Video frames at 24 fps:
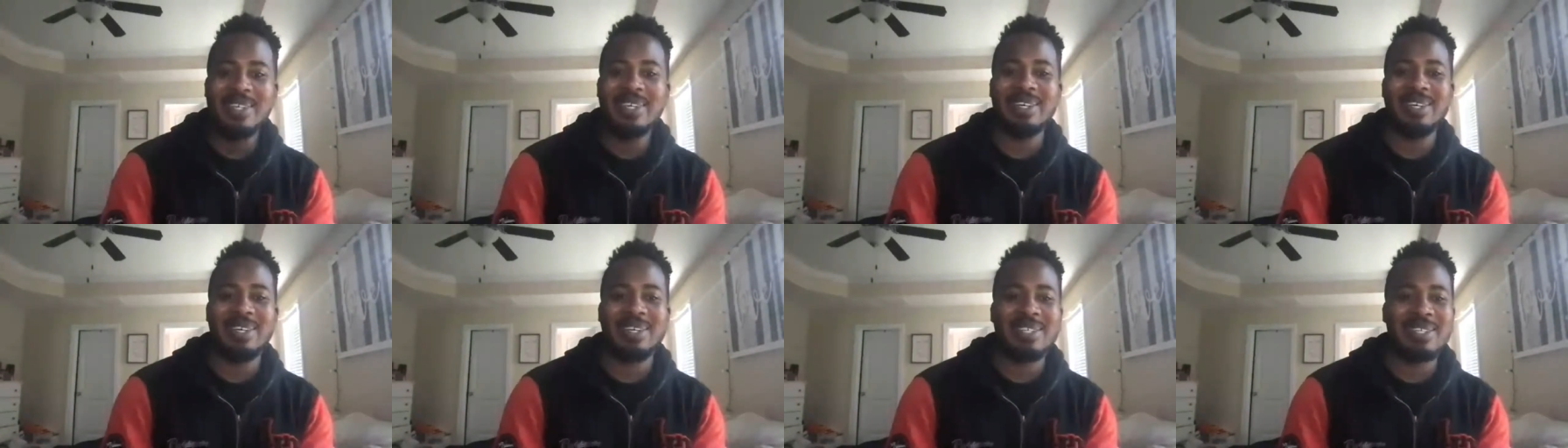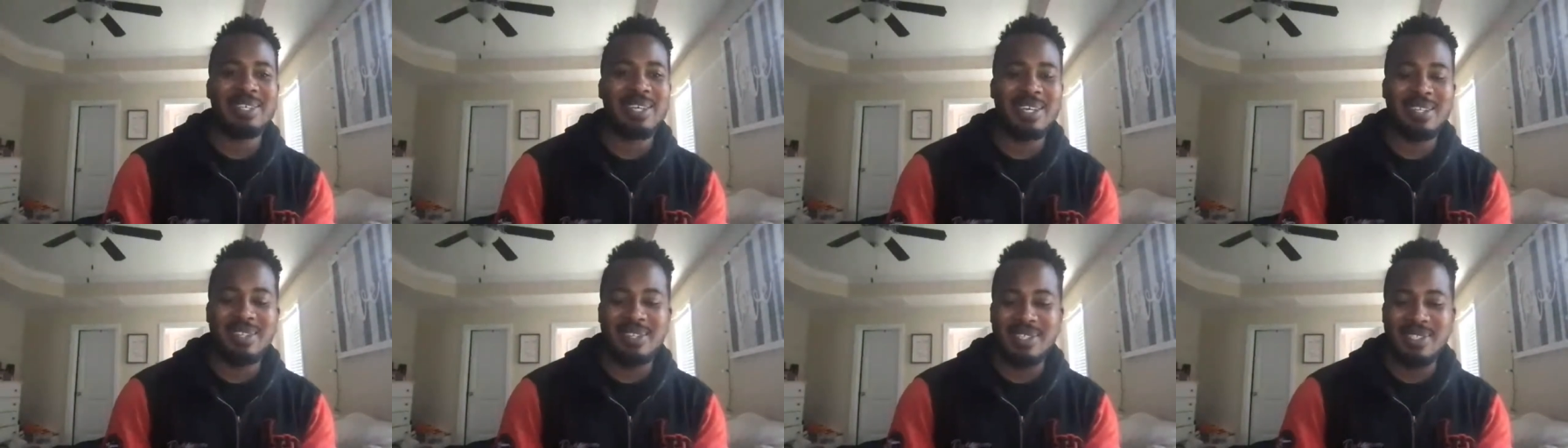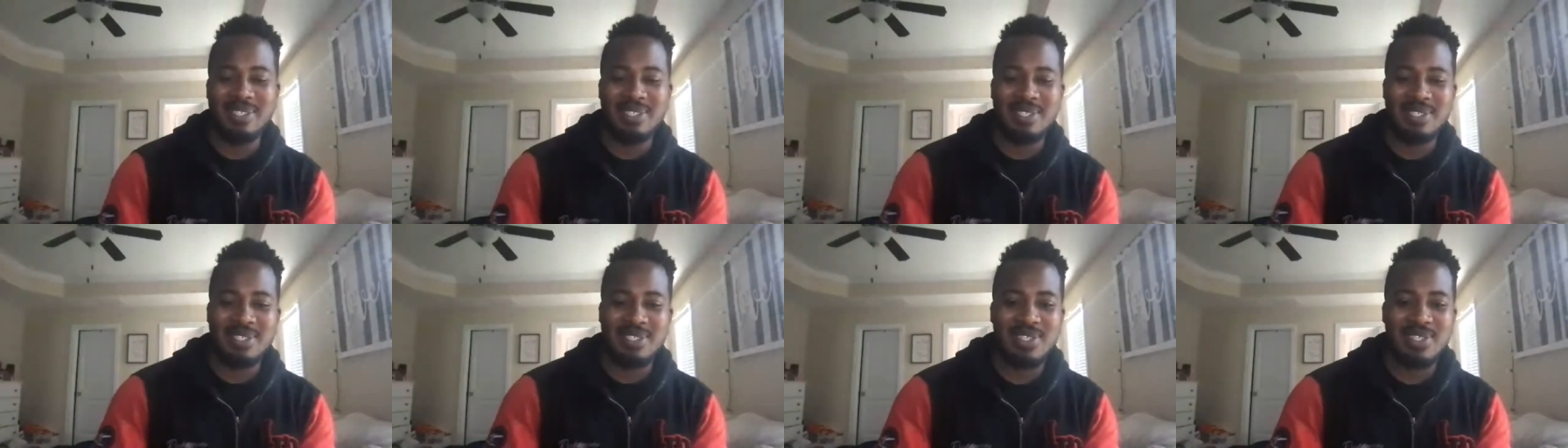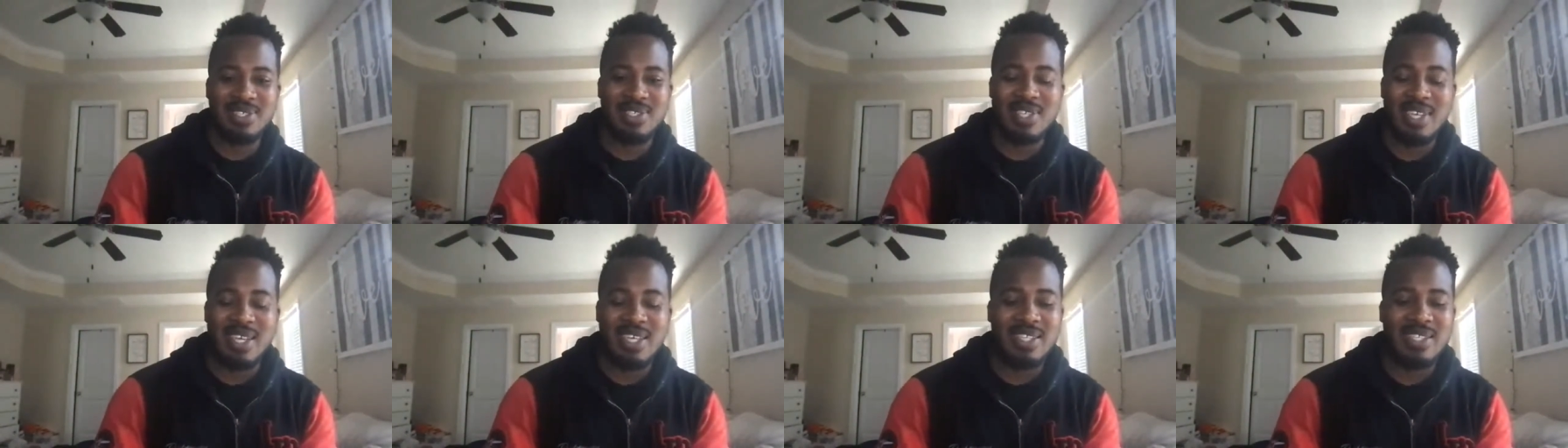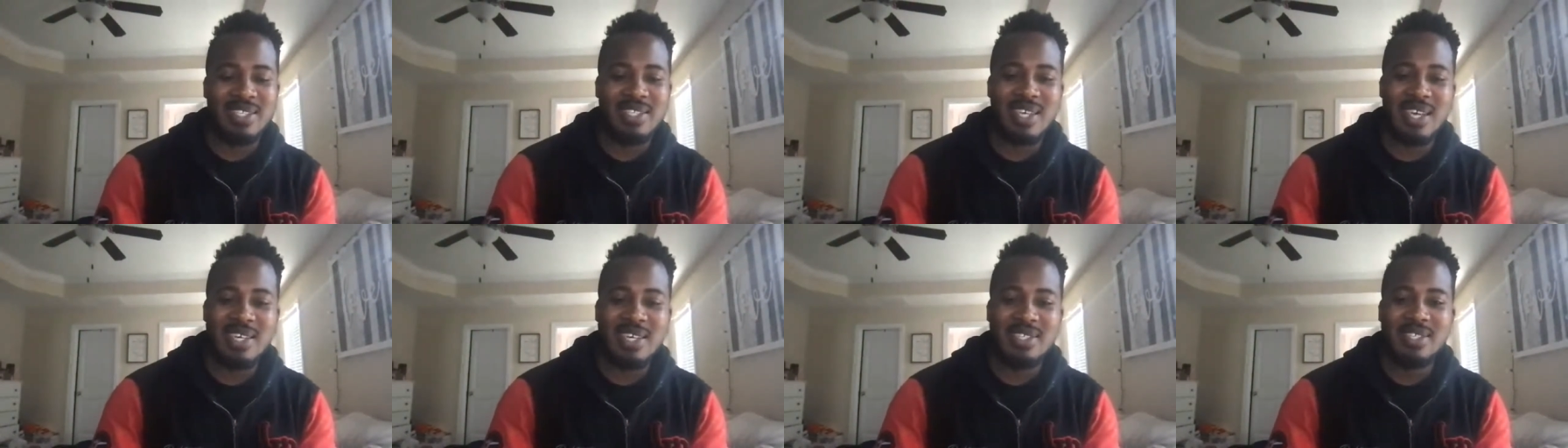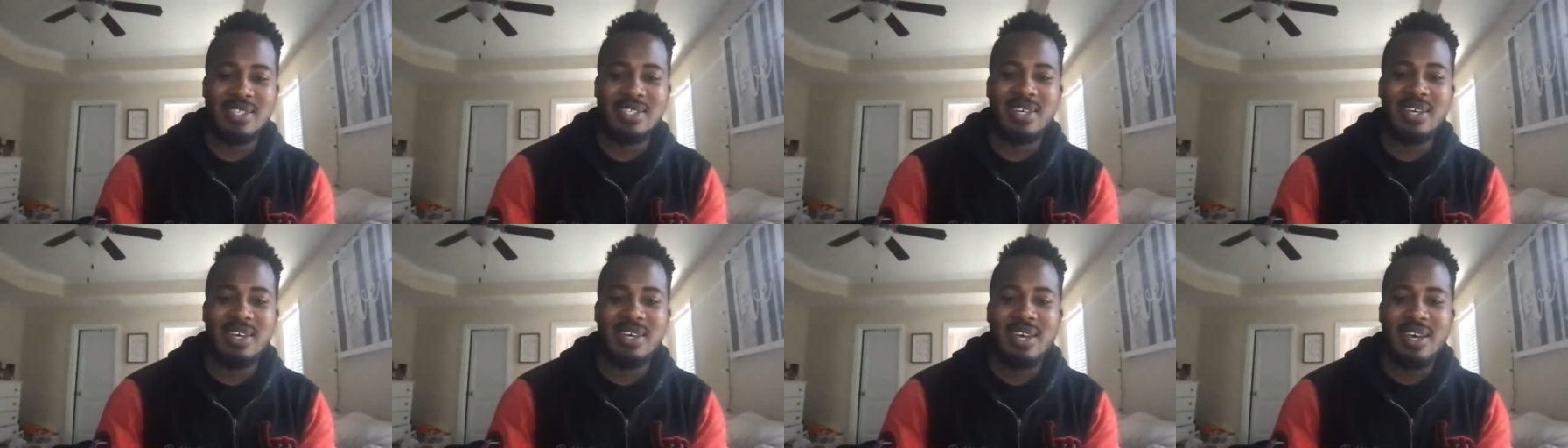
Again, this is just a test